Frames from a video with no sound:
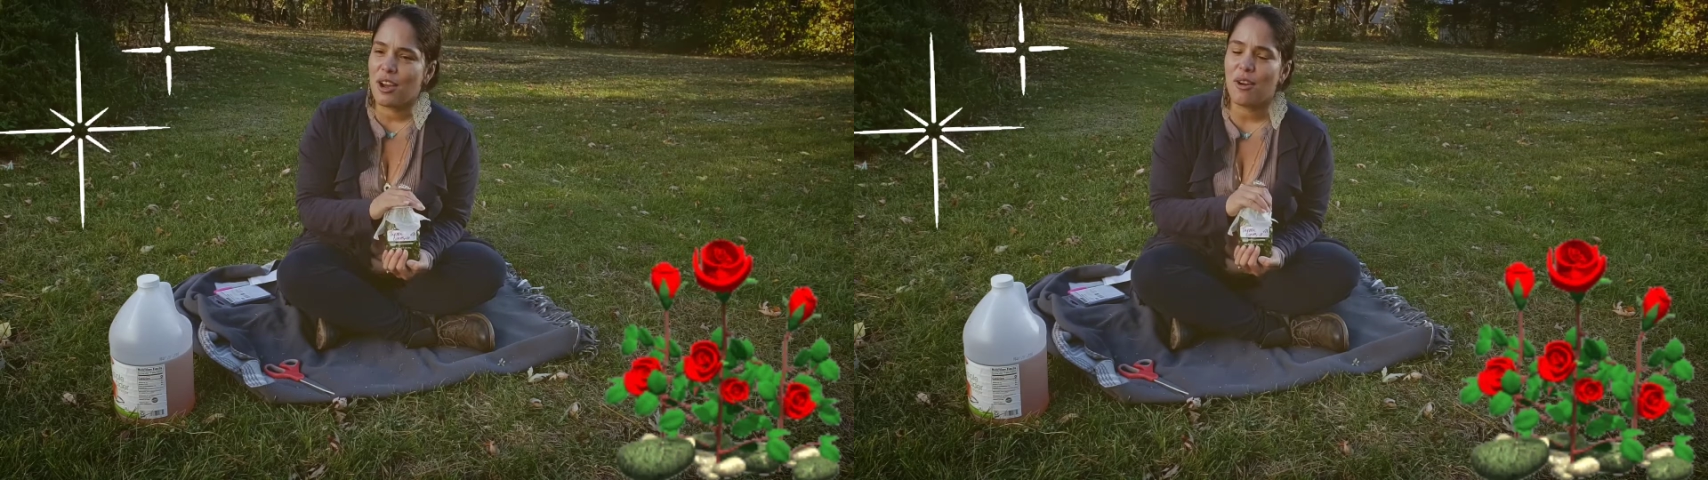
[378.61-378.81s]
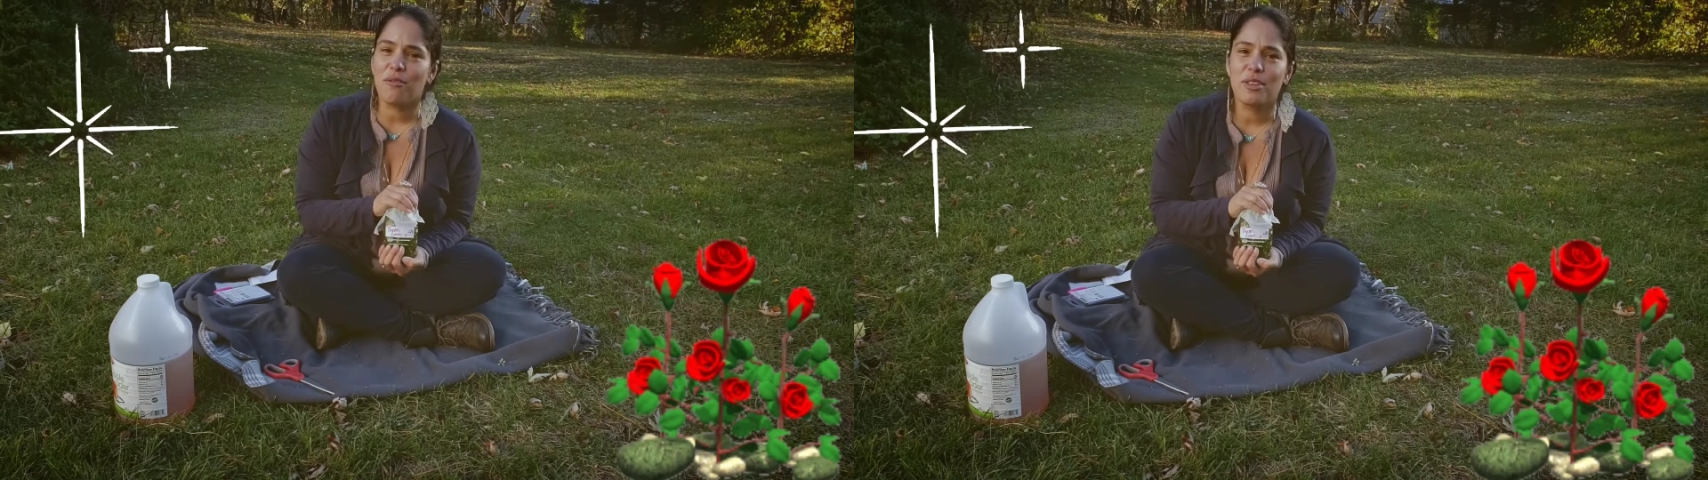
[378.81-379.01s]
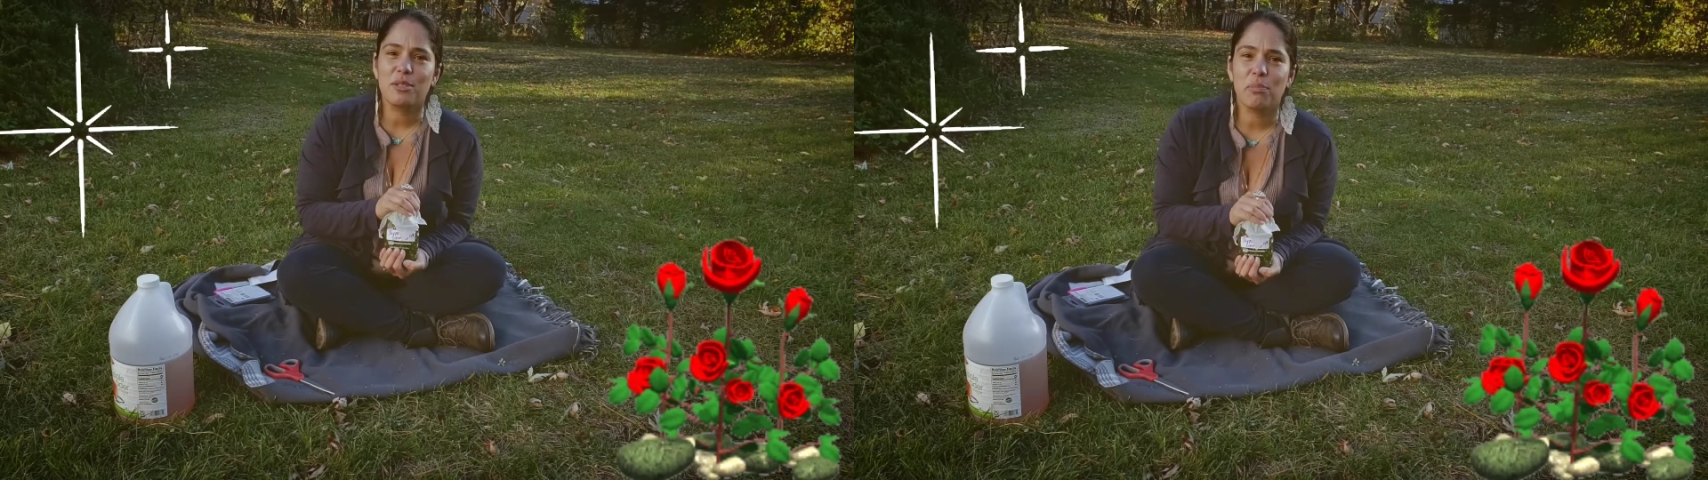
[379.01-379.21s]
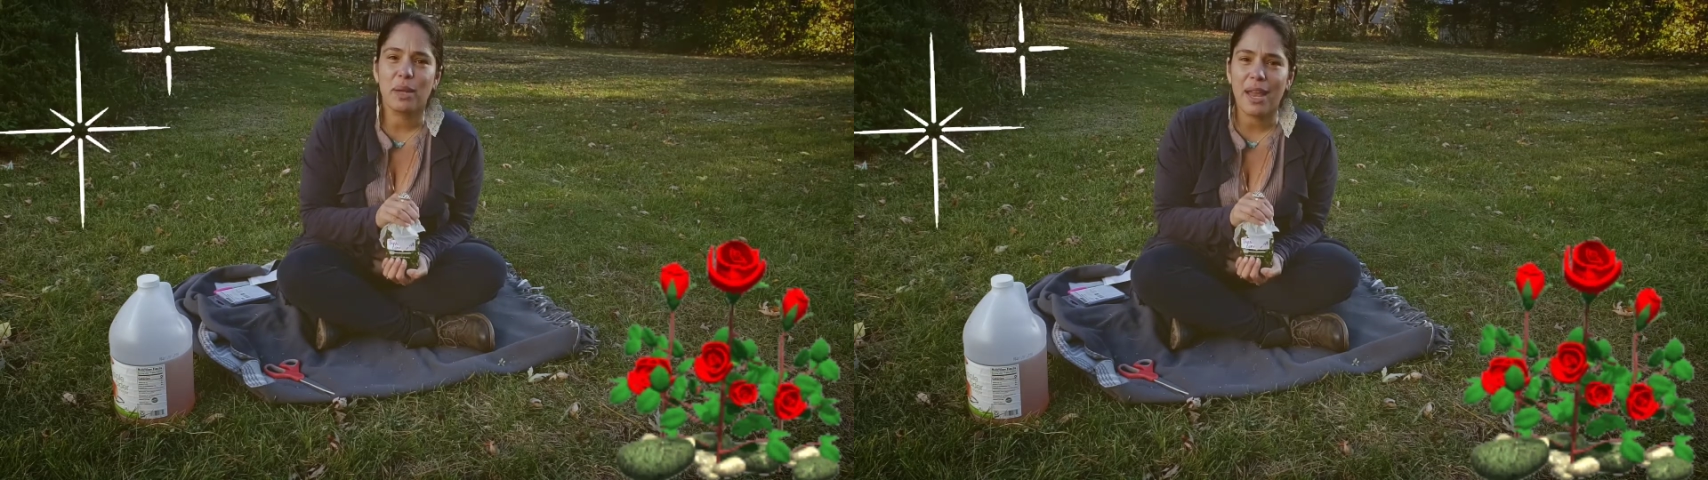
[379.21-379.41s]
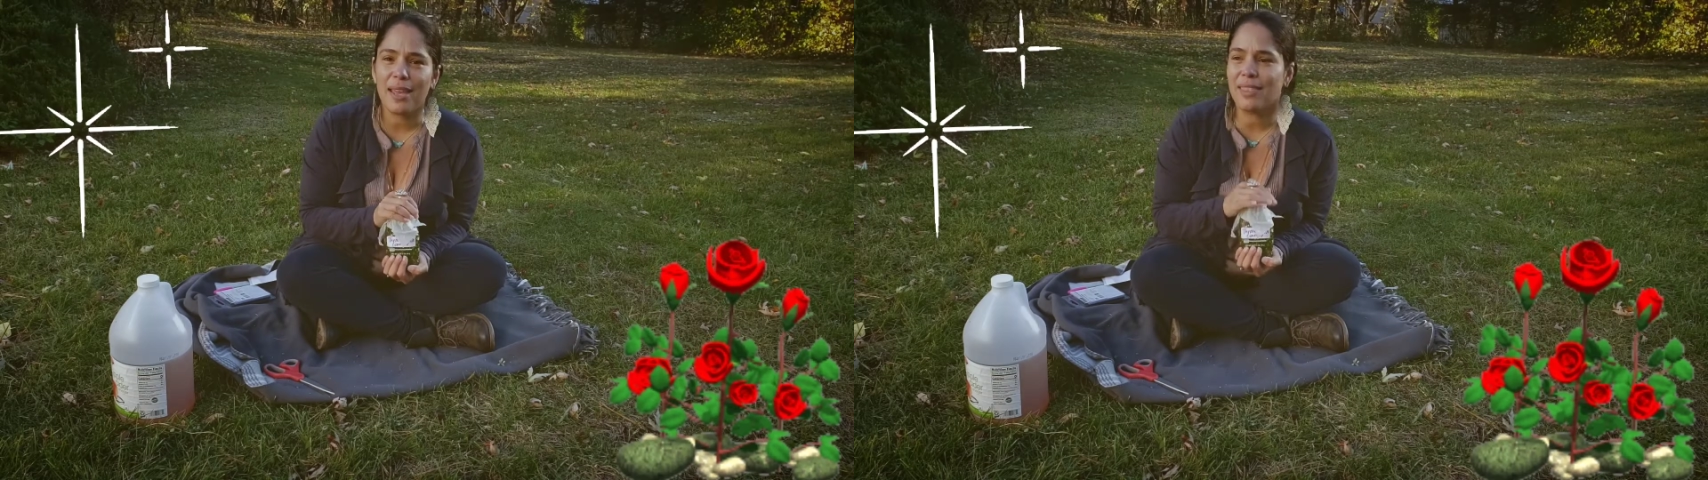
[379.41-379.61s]
of this
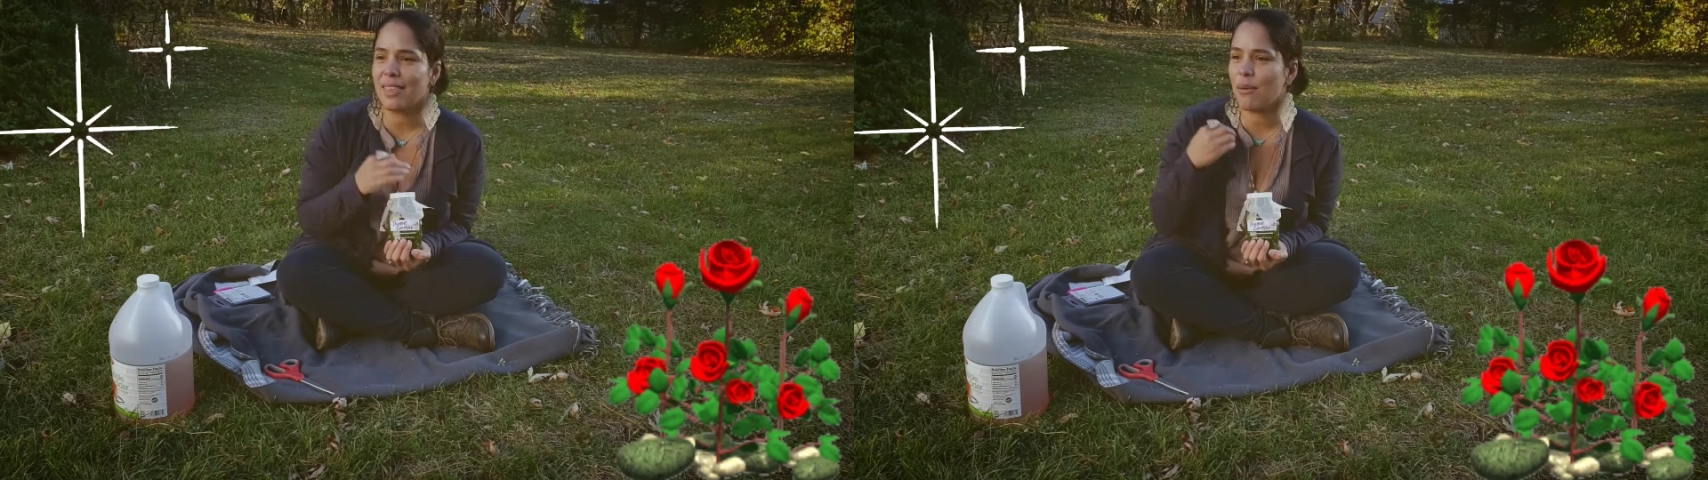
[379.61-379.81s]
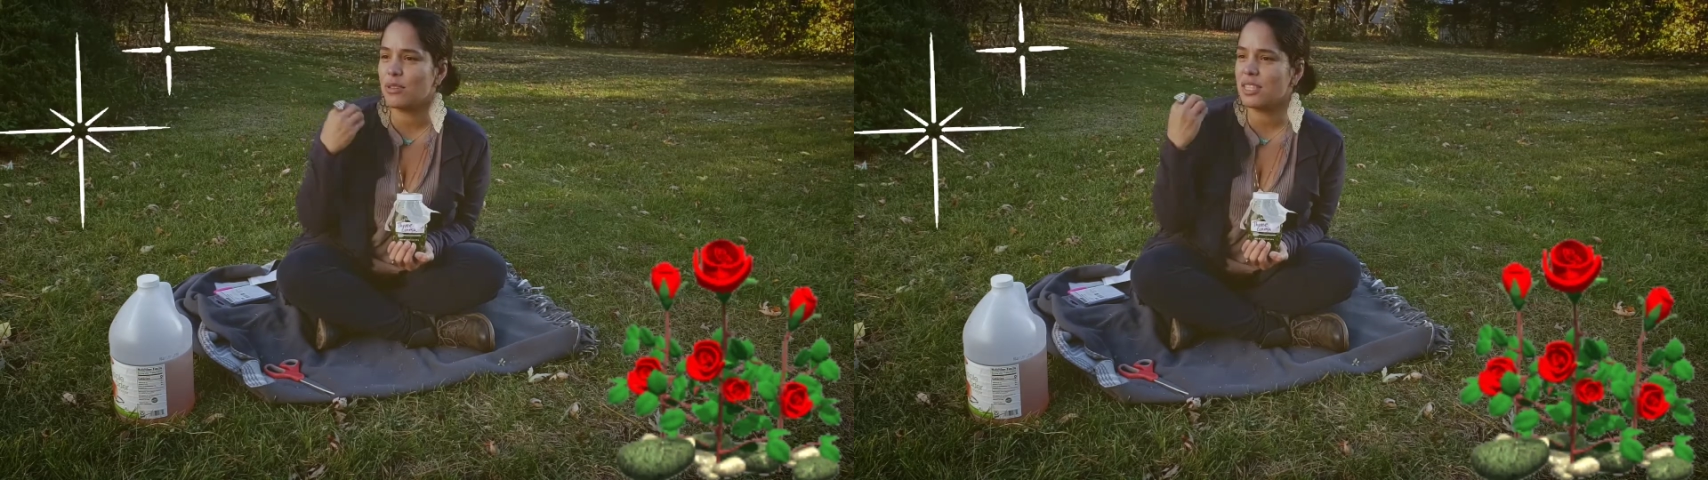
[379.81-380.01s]
plant that was